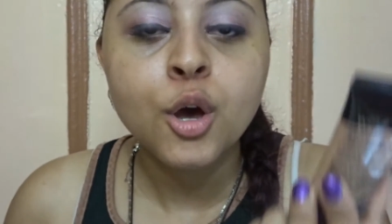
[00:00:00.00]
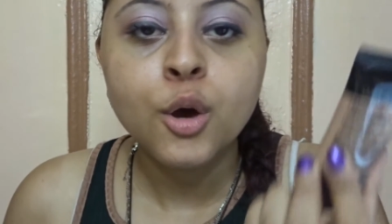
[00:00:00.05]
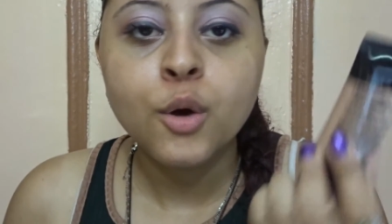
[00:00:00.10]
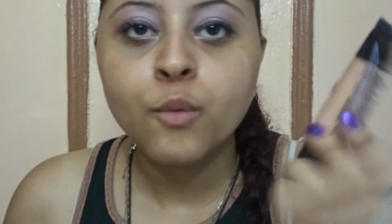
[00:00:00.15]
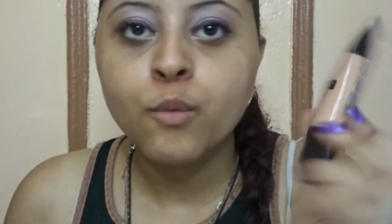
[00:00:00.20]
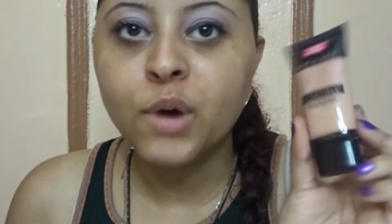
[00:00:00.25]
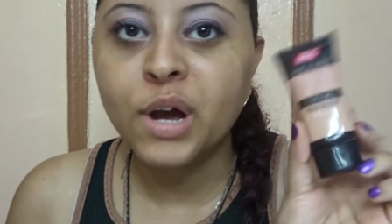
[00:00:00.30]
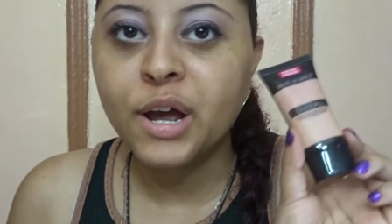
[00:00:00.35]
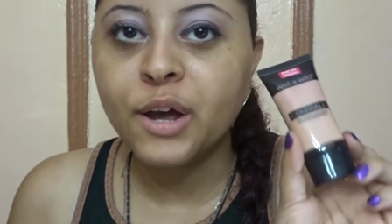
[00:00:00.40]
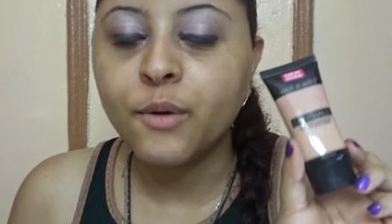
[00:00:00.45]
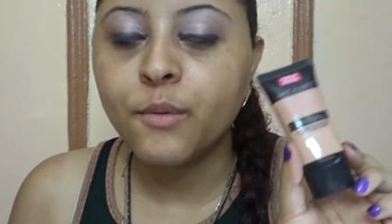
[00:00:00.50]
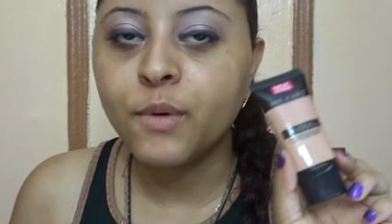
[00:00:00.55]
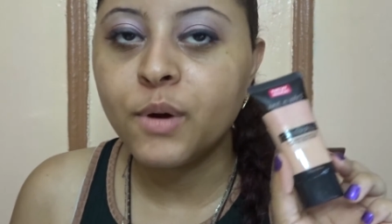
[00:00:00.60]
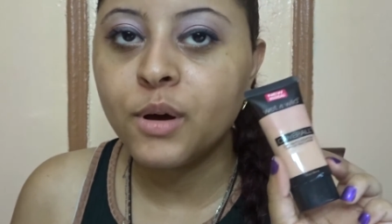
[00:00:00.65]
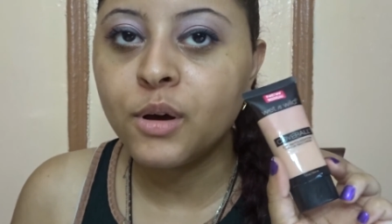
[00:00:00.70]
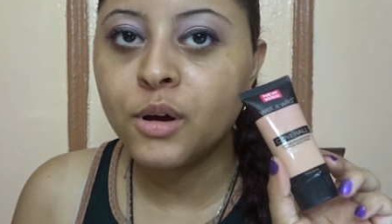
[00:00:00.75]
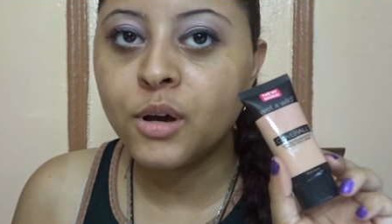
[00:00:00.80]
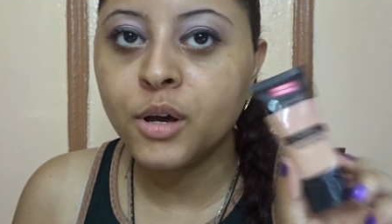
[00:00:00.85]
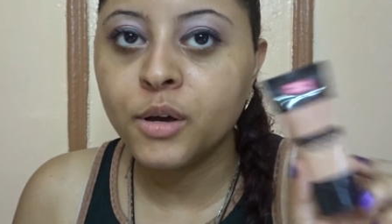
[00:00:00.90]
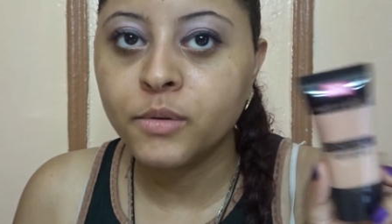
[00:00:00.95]
Wet n
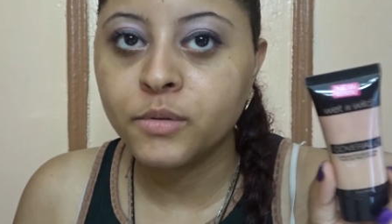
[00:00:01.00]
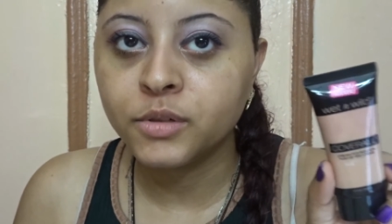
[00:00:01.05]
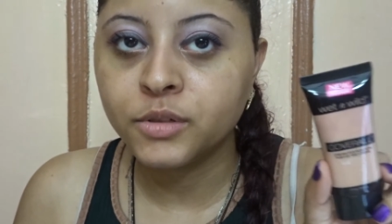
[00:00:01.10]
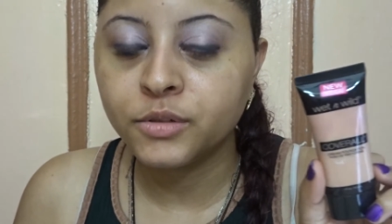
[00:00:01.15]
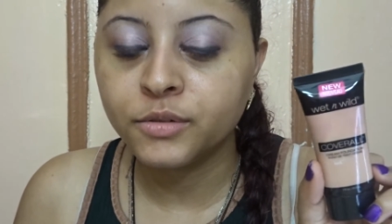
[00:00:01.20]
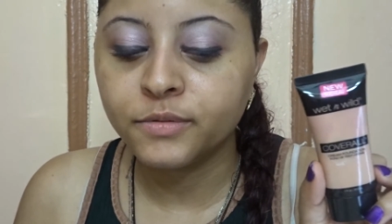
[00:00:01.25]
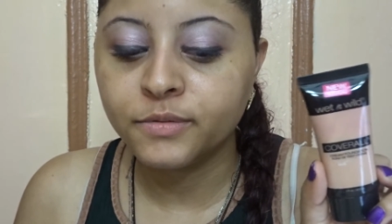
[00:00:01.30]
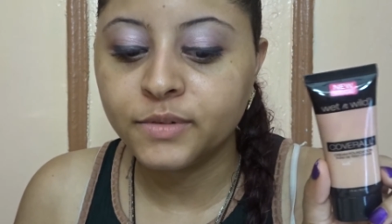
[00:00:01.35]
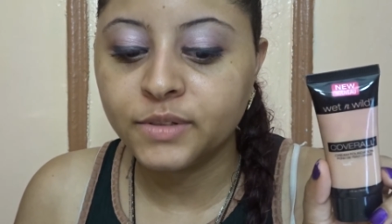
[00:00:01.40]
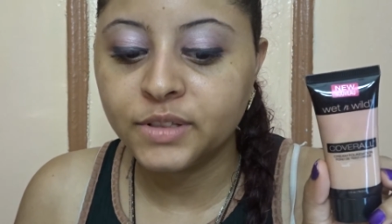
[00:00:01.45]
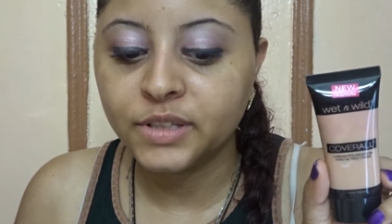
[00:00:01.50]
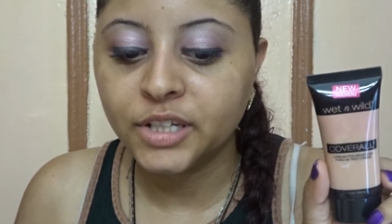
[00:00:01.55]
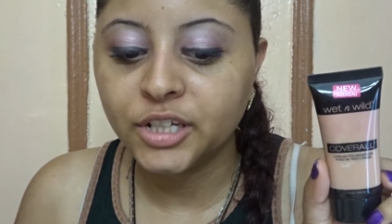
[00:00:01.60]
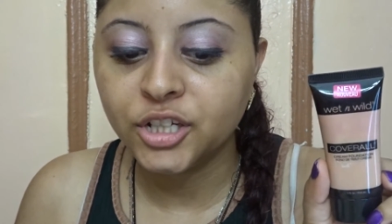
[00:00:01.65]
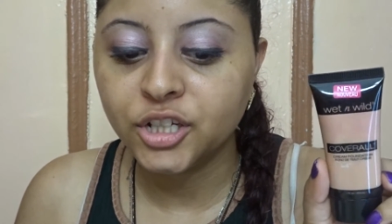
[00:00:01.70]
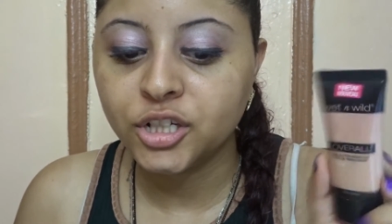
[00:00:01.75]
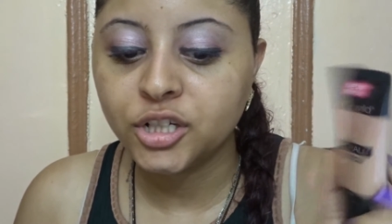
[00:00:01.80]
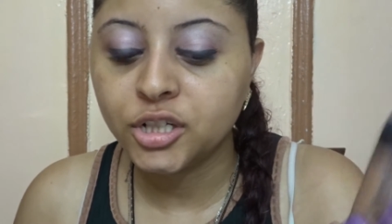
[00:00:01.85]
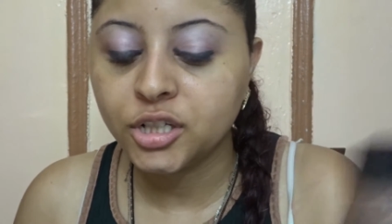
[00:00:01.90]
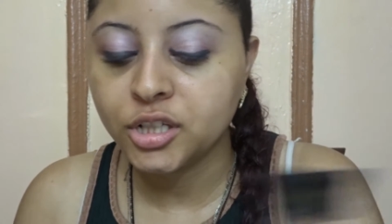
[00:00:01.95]
Wild CoverGirl
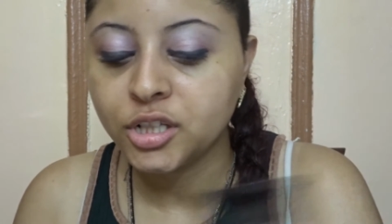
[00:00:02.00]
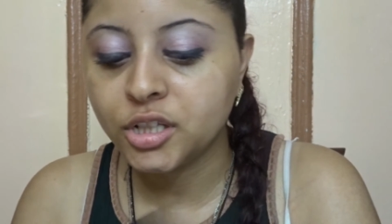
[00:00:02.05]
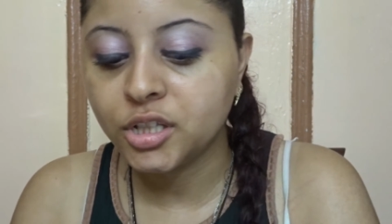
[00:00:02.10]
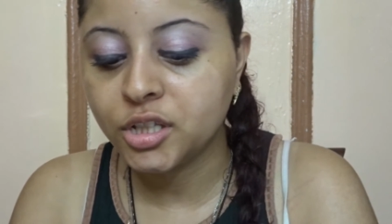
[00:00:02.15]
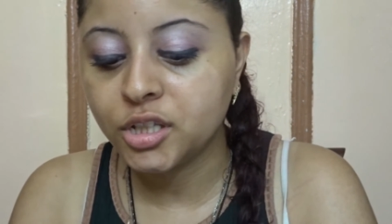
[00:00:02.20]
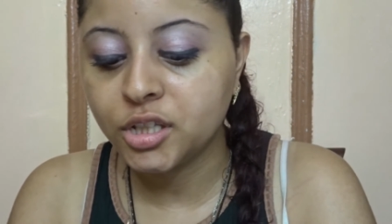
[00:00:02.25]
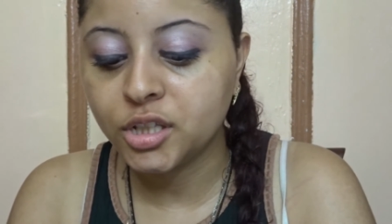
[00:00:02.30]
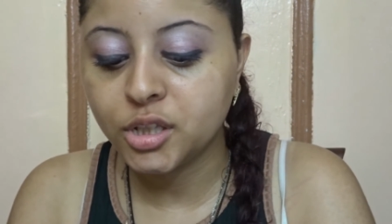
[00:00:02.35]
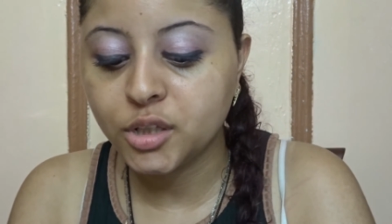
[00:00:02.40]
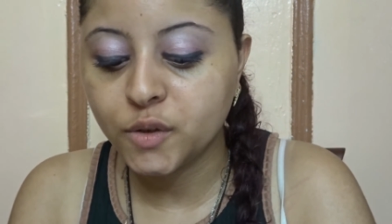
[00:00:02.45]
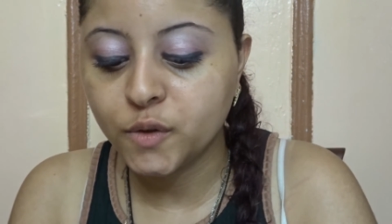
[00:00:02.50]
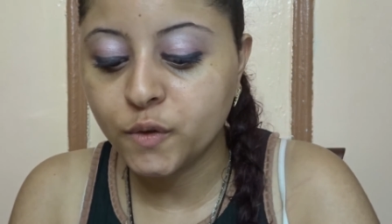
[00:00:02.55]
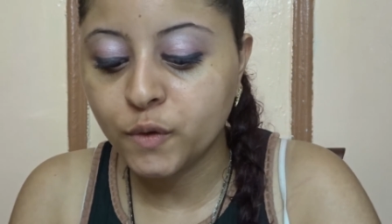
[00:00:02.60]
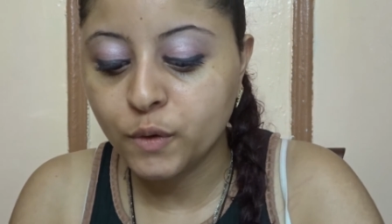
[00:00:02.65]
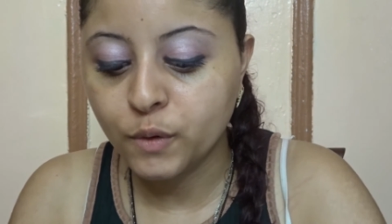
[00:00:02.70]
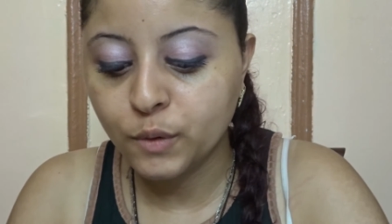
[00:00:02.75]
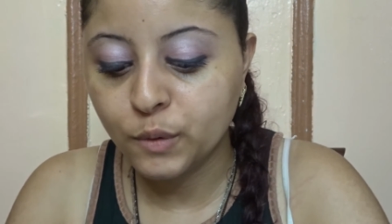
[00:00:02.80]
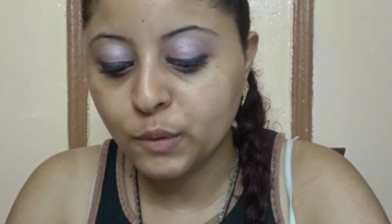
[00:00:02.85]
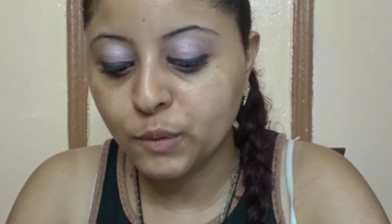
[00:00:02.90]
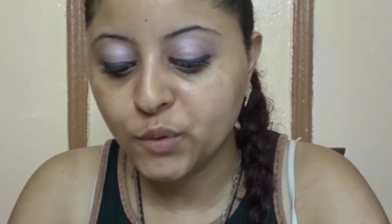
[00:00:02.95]
Foundation.
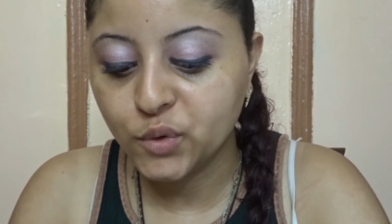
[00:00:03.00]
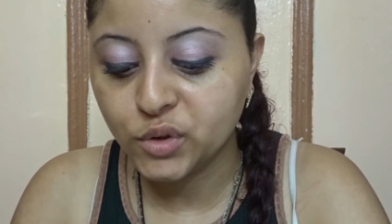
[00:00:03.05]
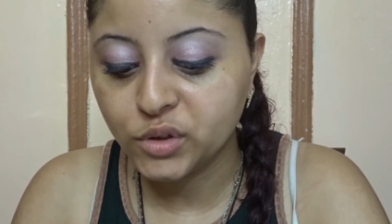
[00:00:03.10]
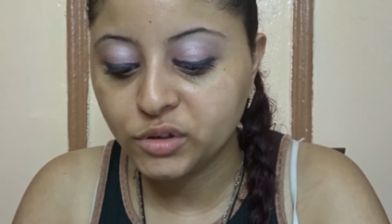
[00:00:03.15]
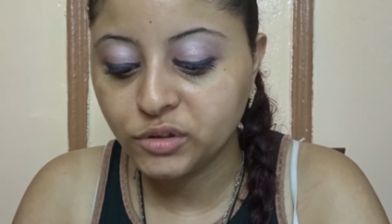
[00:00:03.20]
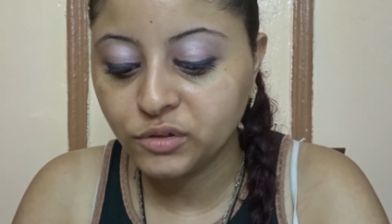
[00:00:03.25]
So